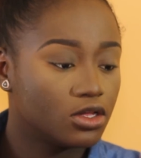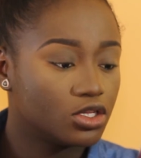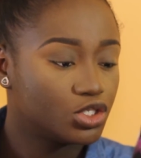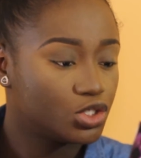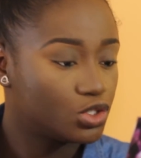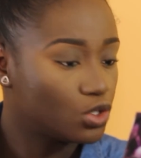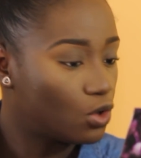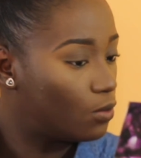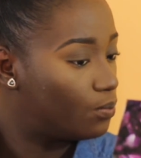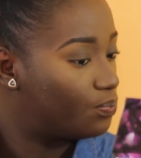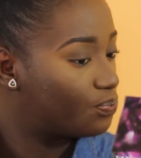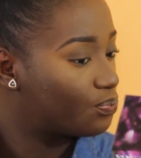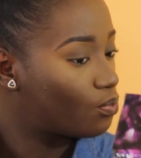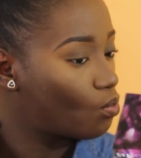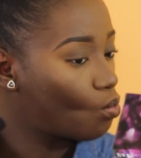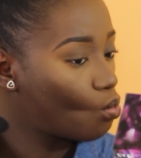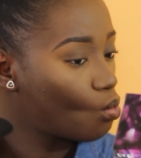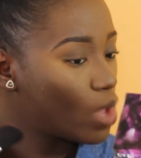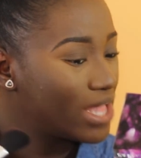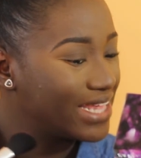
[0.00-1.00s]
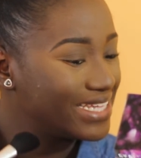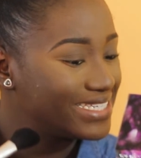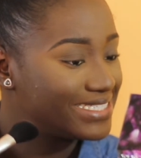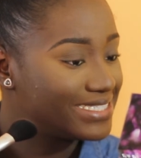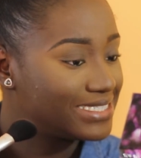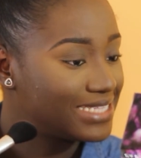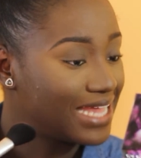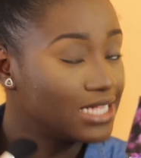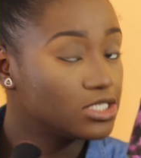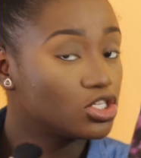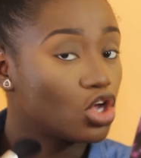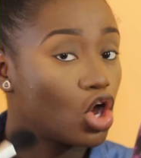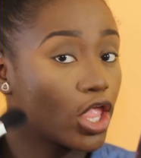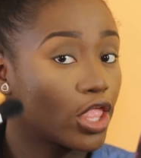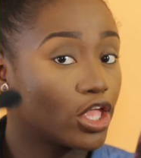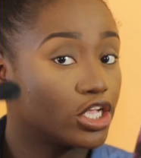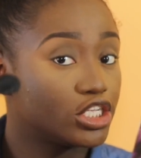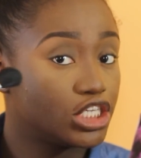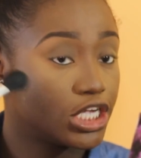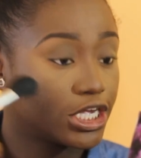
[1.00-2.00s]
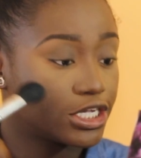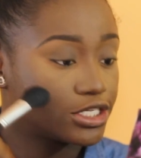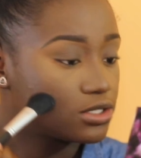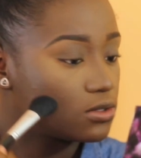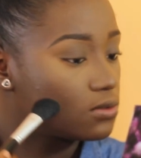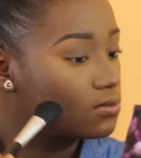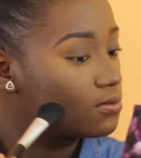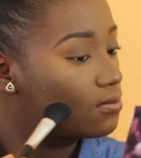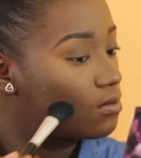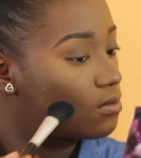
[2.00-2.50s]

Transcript: So start on your cheeks.